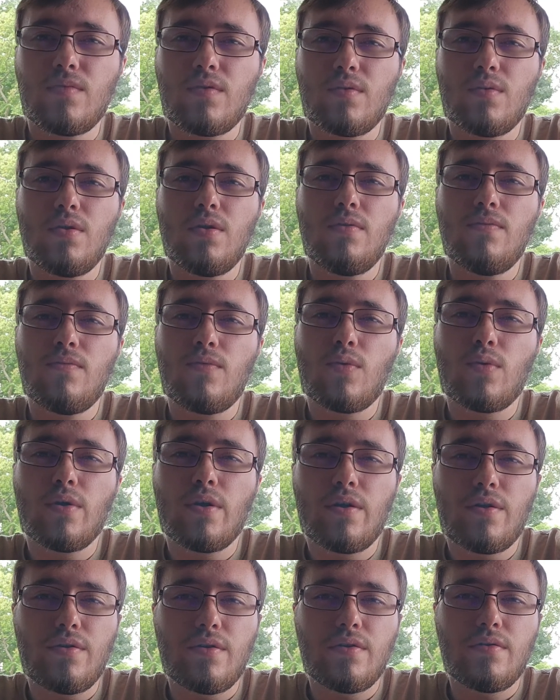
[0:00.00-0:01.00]

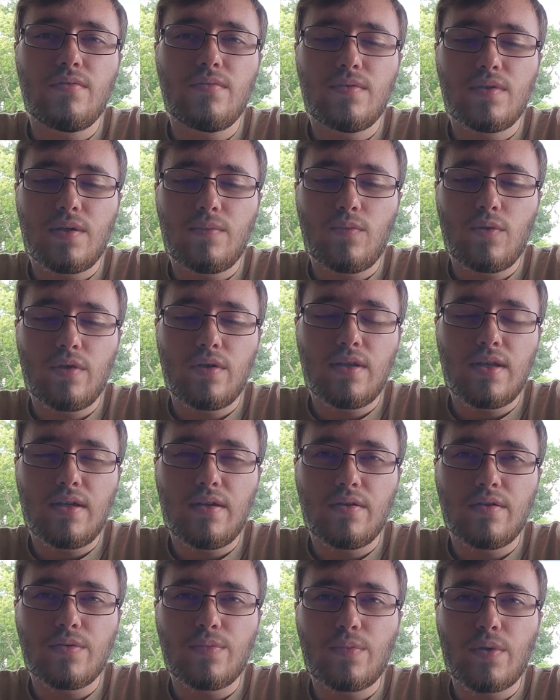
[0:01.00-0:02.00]
$400, somewhere in
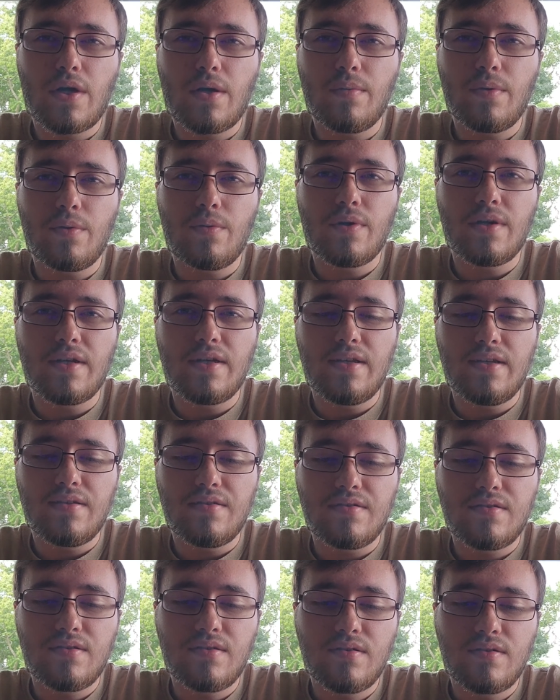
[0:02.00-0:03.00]
there is probably what it is.
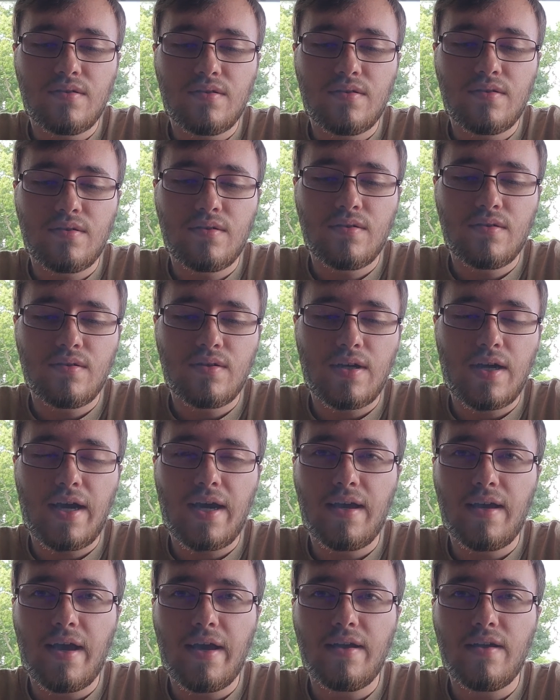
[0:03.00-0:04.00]

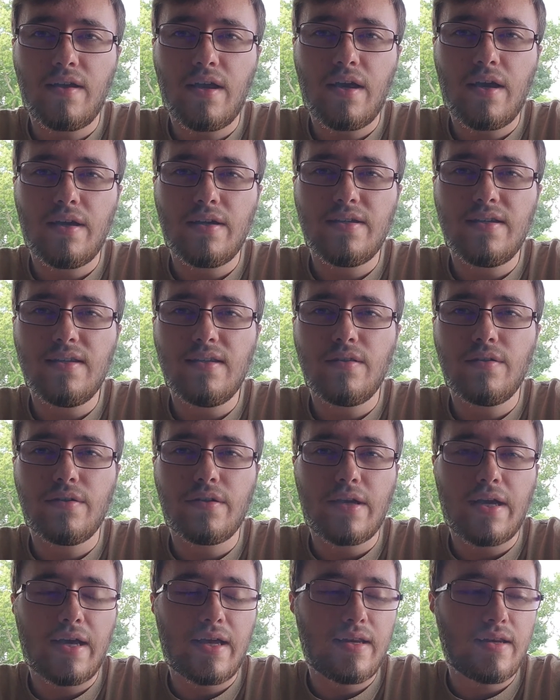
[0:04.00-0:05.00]
I did
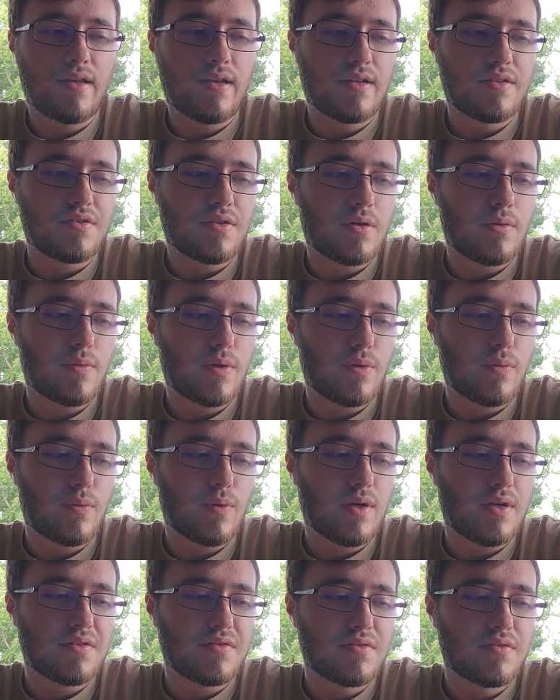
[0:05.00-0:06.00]
look at it. I saw what it
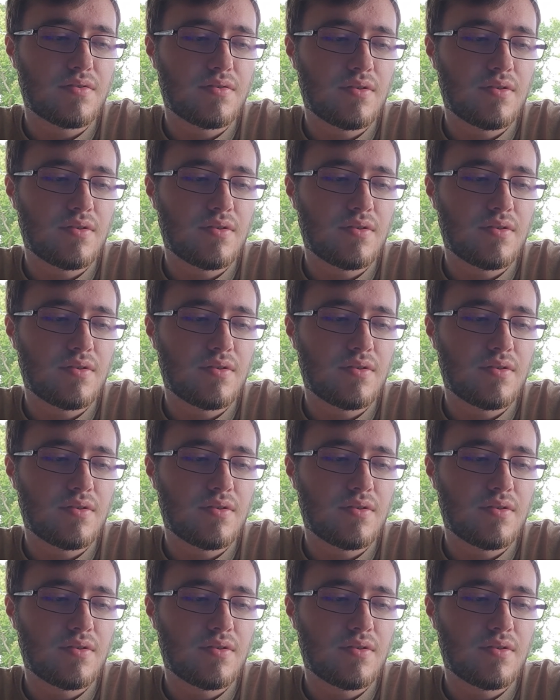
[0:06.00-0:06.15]
was.